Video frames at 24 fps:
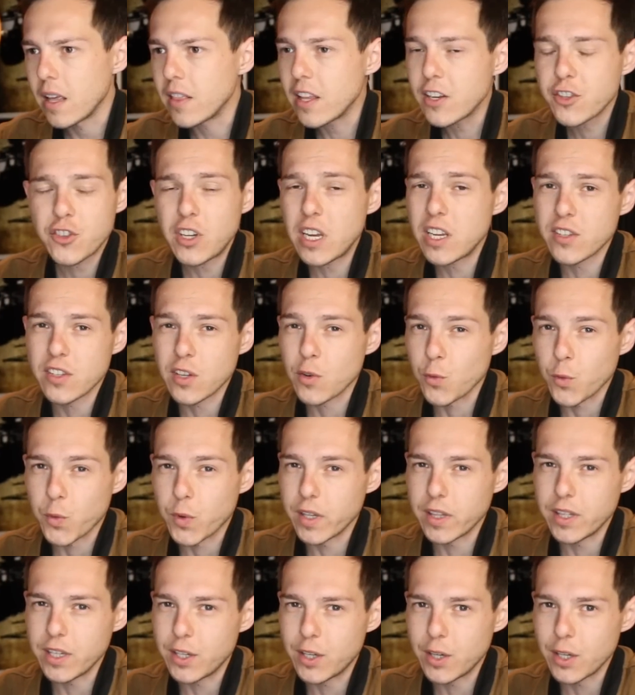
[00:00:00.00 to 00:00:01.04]
unless she has a
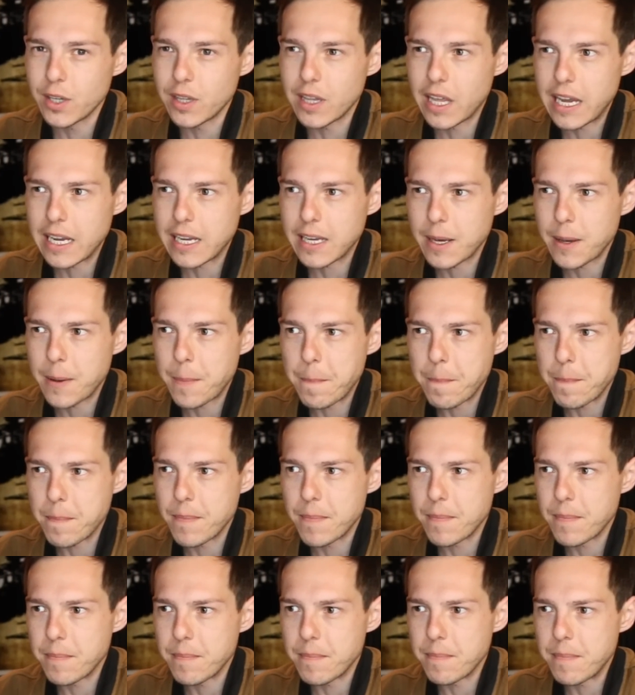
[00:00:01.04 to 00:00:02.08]
really good like
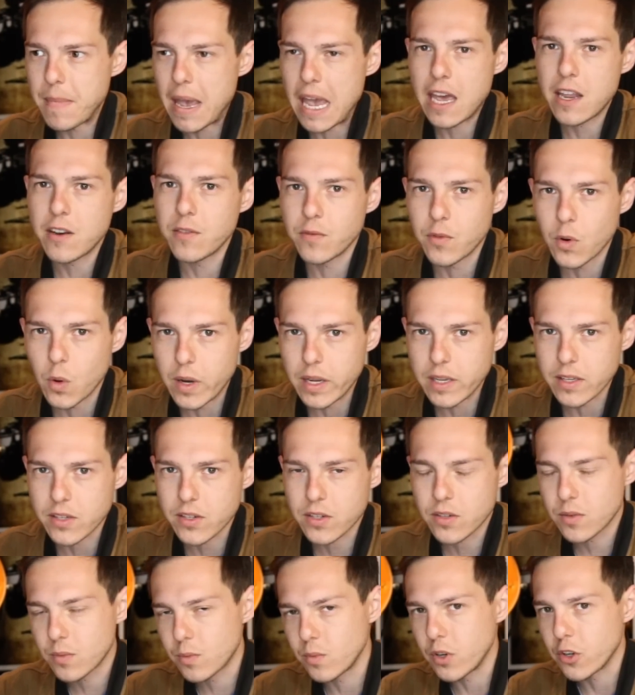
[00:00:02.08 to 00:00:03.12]
man
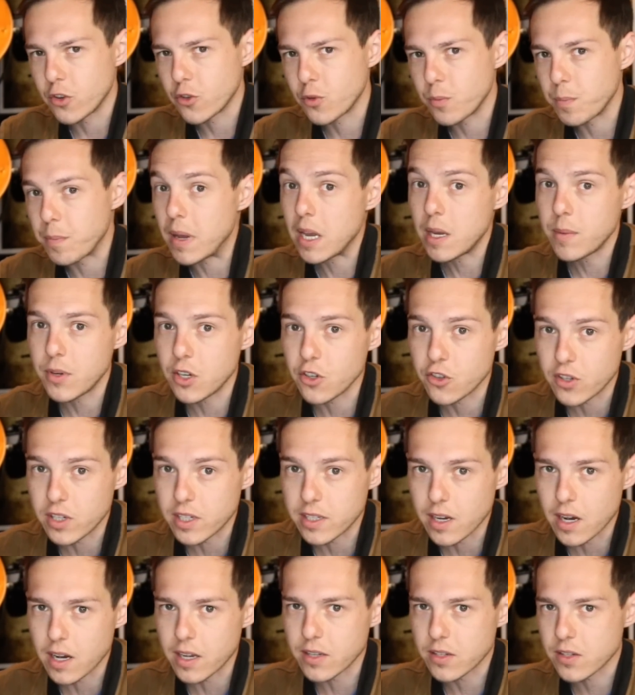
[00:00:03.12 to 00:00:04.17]
voice, which maybe
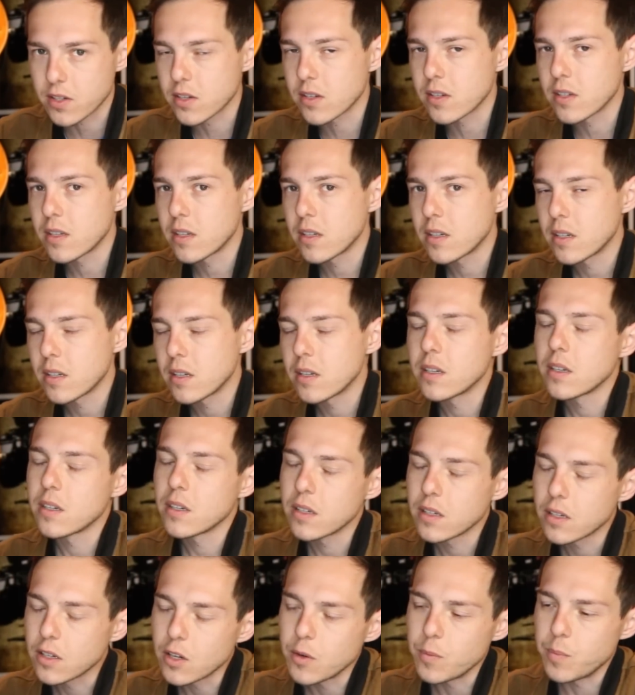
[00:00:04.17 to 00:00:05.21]
she does
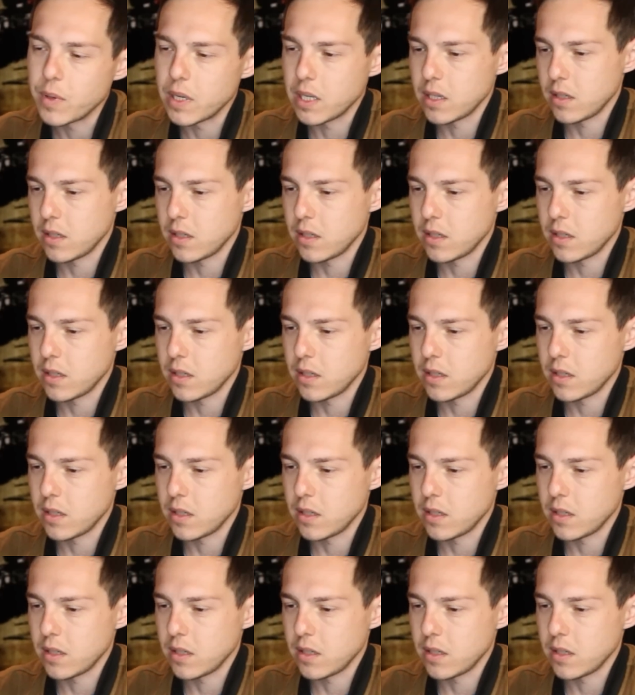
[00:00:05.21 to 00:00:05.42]
could